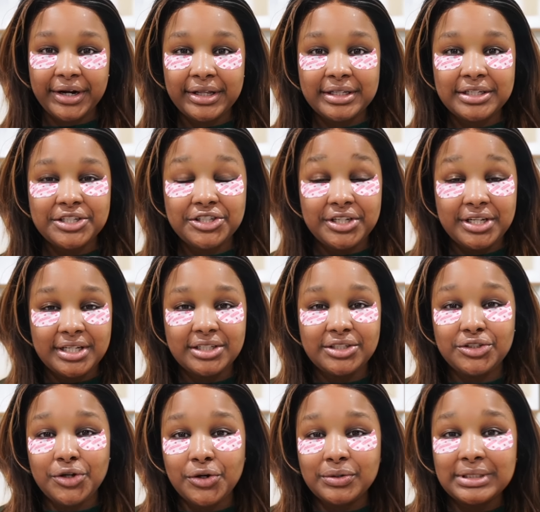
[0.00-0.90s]
She
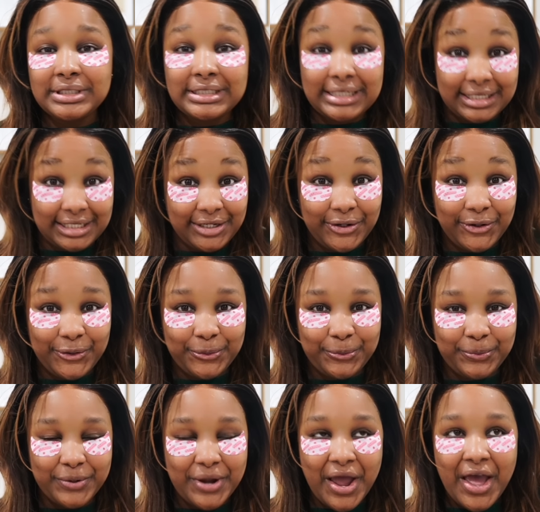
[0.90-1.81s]
is now sitting
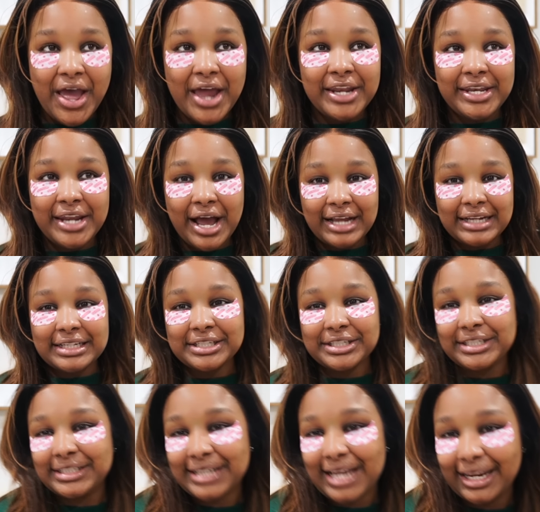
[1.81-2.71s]
up. Not
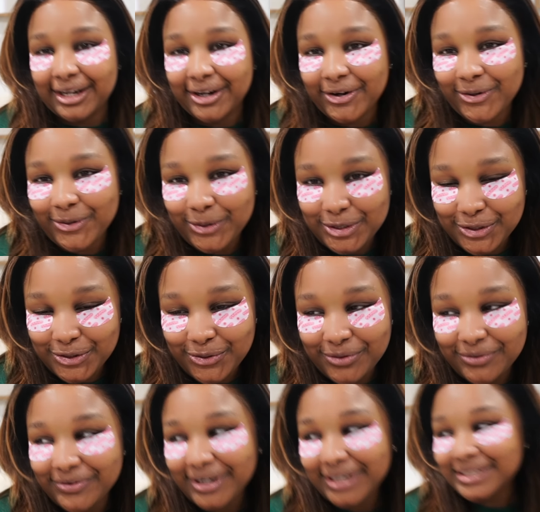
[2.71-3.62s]
she's kind of crouched
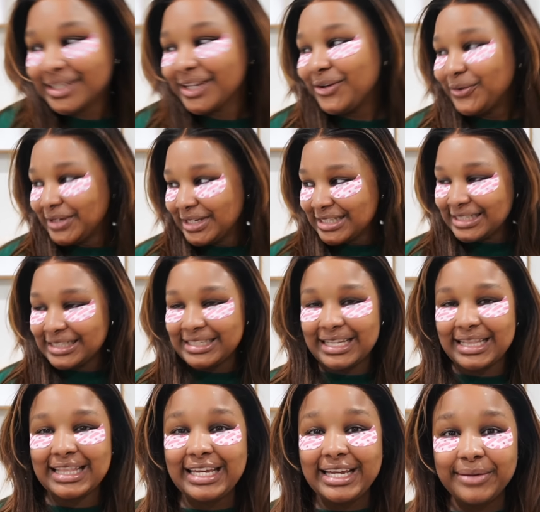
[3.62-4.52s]
over, it's a cute as a
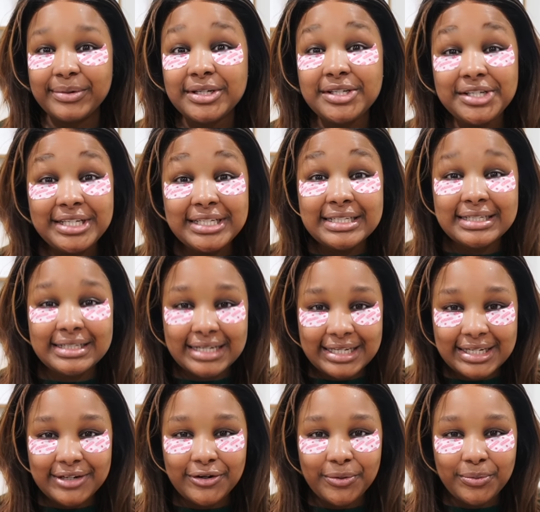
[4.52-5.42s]
thing, but she's
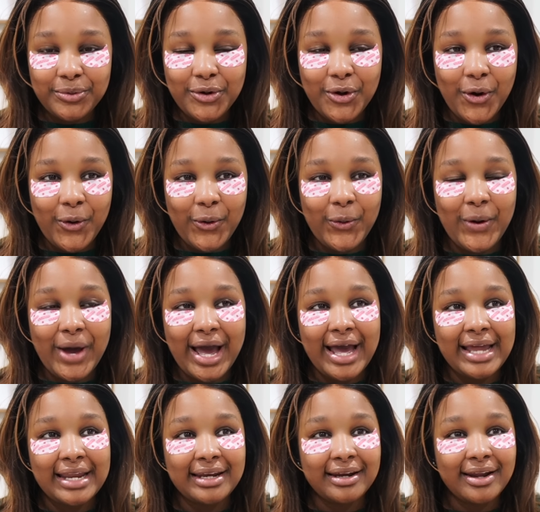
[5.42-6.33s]
sitting up now
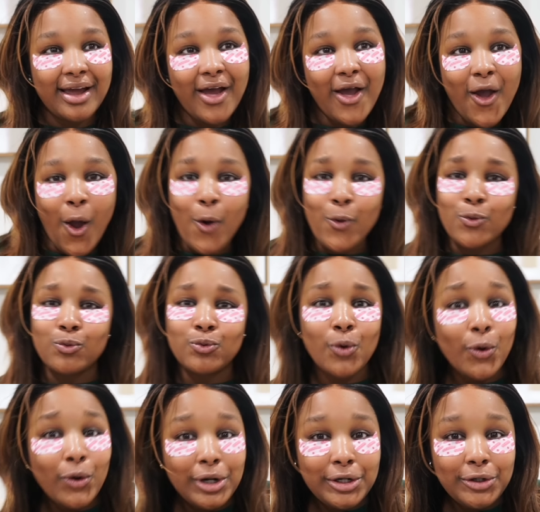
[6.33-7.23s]
and
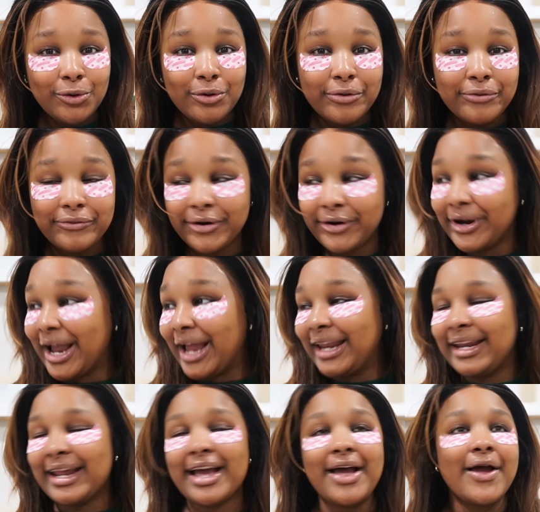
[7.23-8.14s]
rolling over
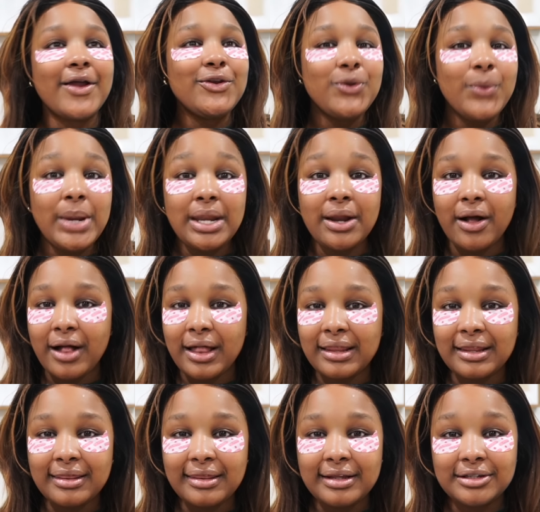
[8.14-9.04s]
and doing all
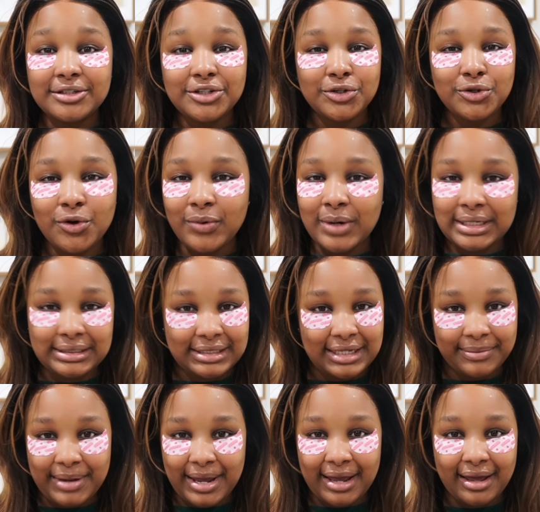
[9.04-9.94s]
the things. She don't want to stay
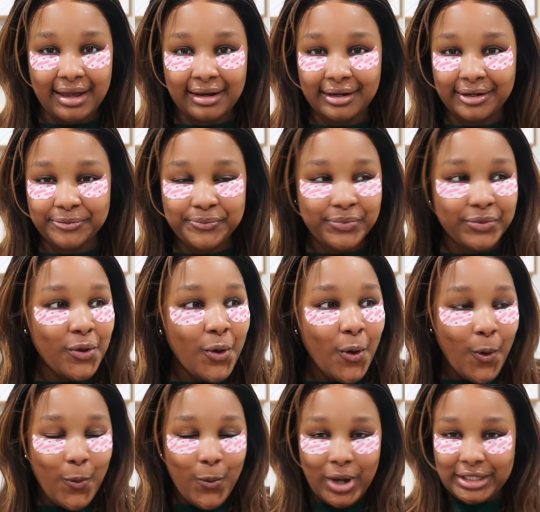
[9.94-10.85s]
in my hand.
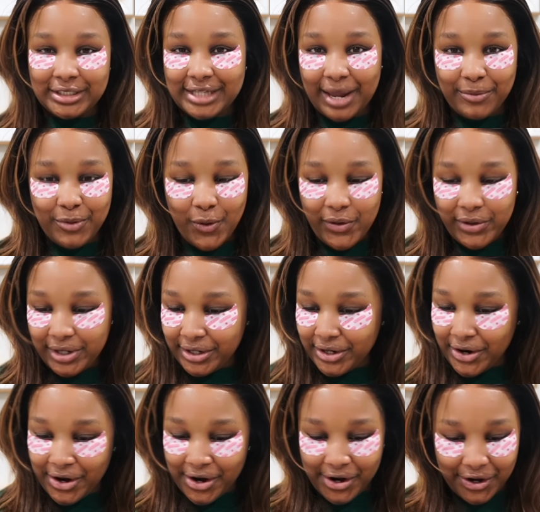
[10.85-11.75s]
Once I'm holding
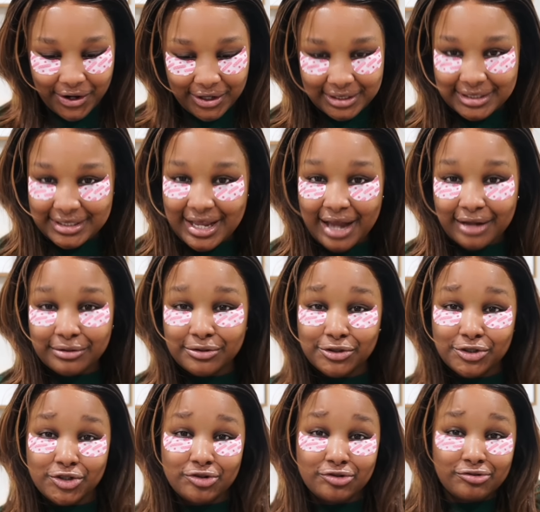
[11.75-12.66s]
her, girl starts
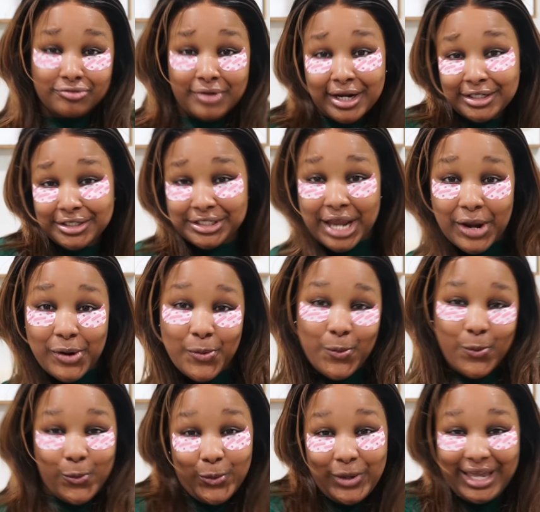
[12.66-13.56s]
stretch
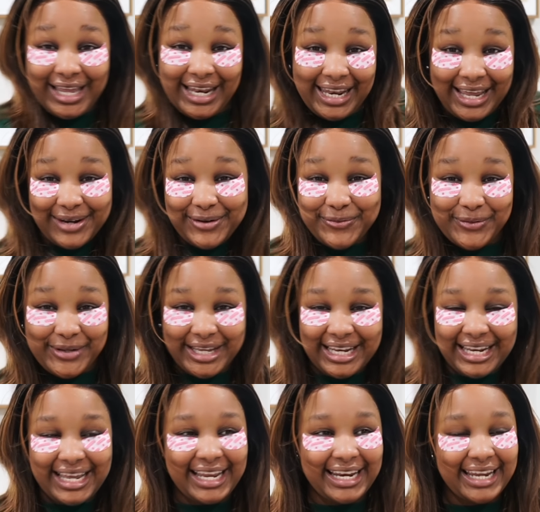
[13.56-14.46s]
and wiggle and
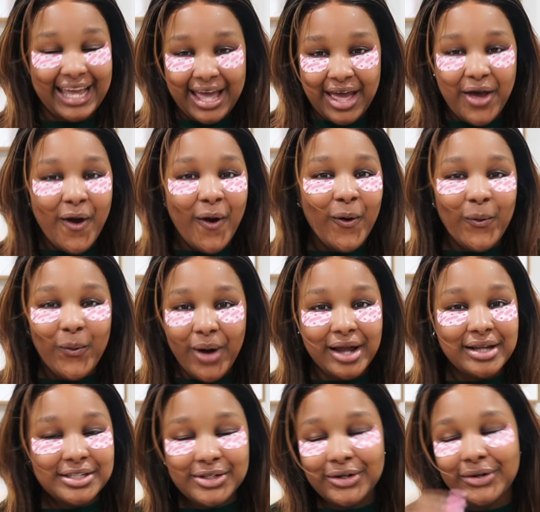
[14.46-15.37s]
wiggle and
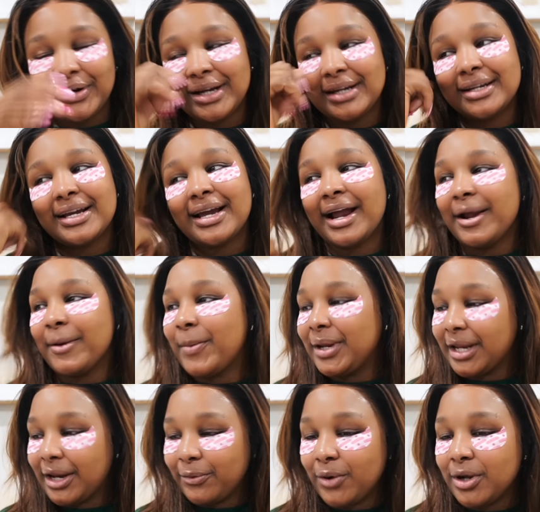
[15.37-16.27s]
want to go on the
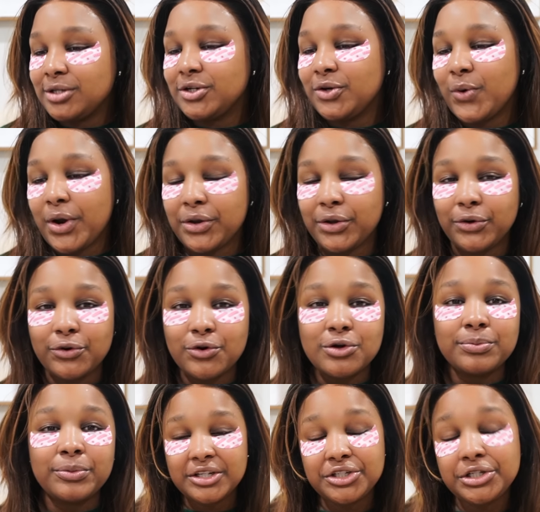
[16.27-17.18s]
carpet and want to go on the
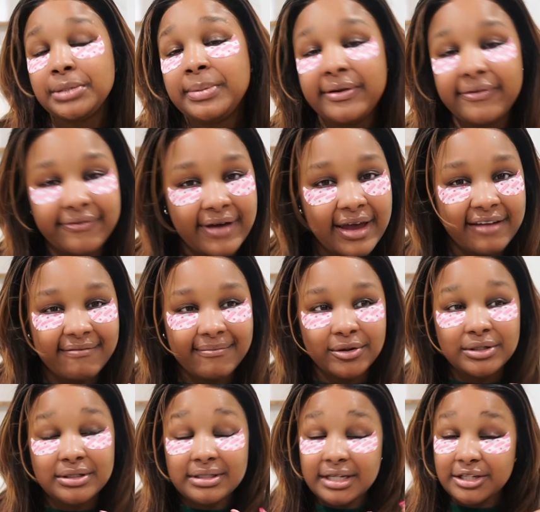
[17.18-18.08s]
ground. she'll be 5
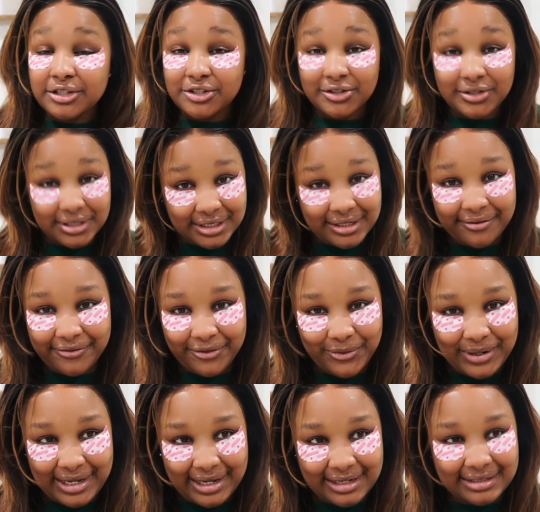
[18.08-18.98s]
months in just a
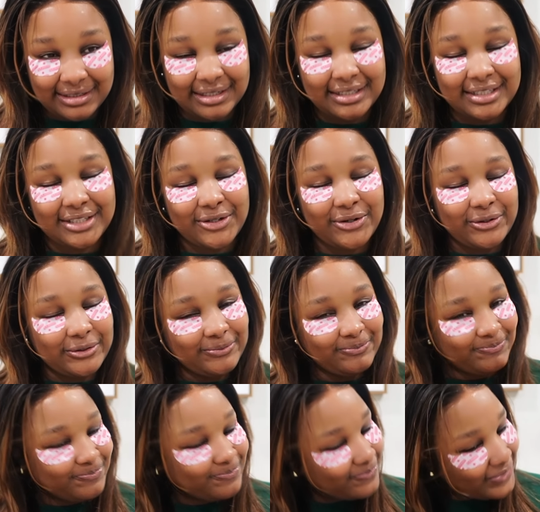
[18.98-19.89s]
few days, so
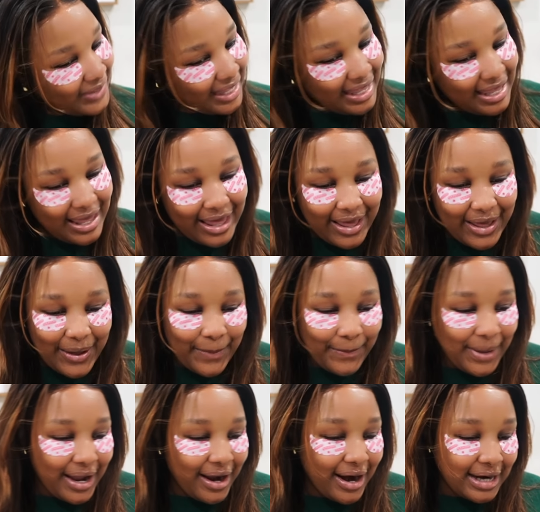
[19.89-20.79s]

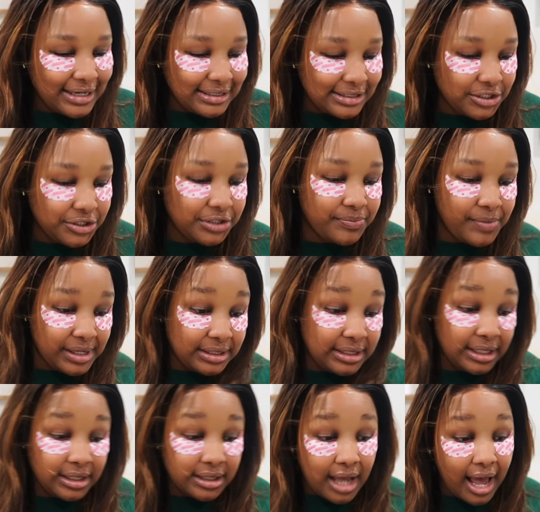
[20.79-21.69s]
my heart is just
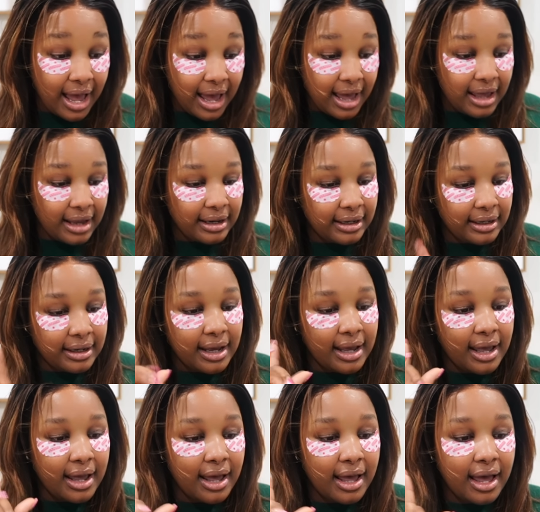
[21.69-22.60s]
melting. And
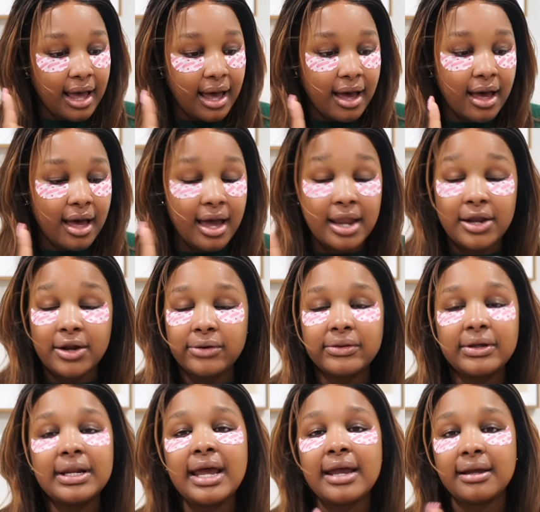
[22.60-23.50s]
now
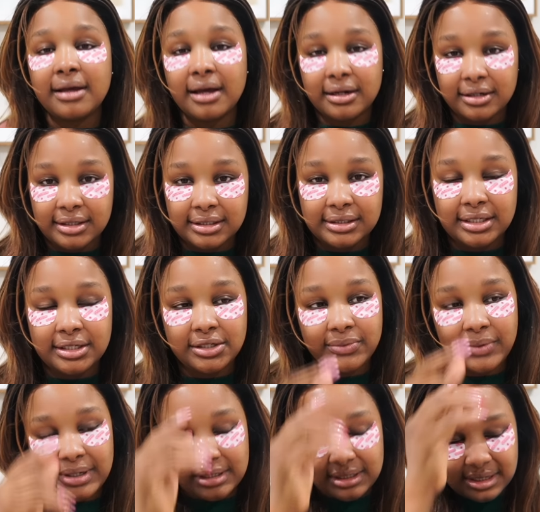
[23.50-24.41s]
that I got her
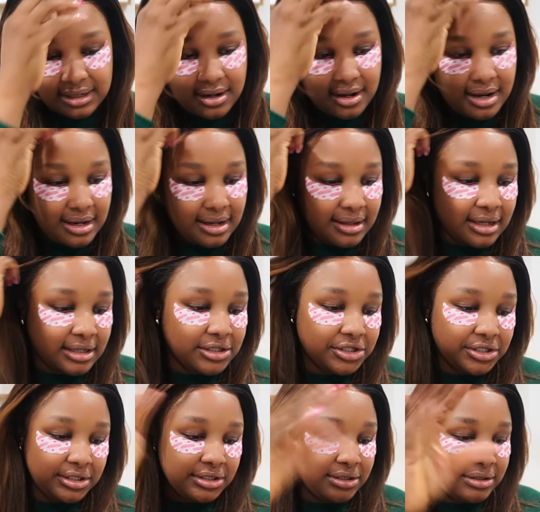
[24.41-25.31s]
situated and all of that,
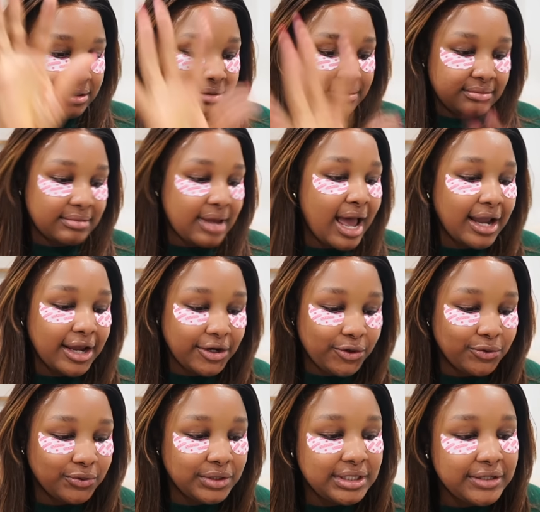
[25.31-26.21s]
she's hanging
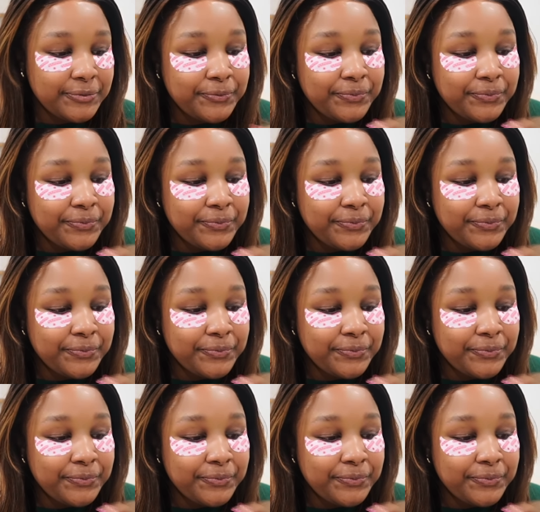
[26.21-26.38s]
out,